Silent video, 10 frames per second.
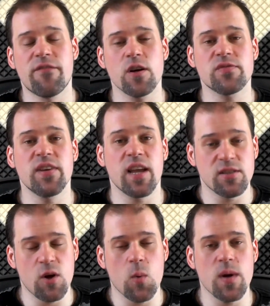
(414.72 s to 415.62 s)
The first thing
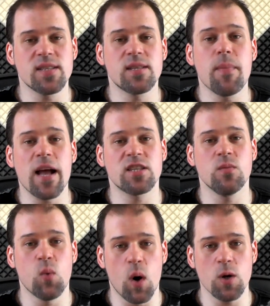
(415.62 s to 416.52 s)
as always, the
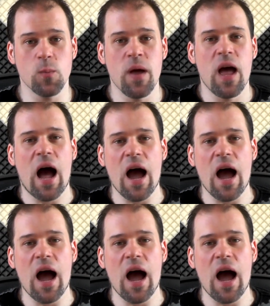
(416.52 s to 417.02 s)
maximum volume.